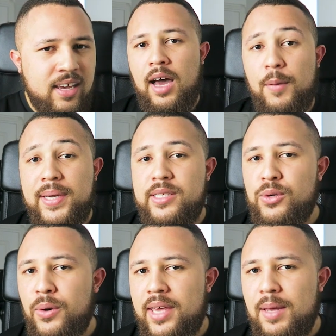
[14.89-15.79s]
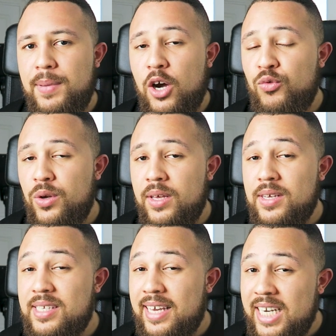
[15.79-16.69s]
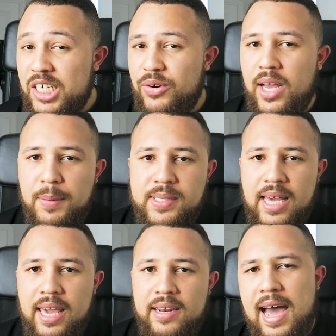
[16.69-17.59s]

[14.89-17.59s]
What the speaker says: I'll be talking about Rudiger's injury update,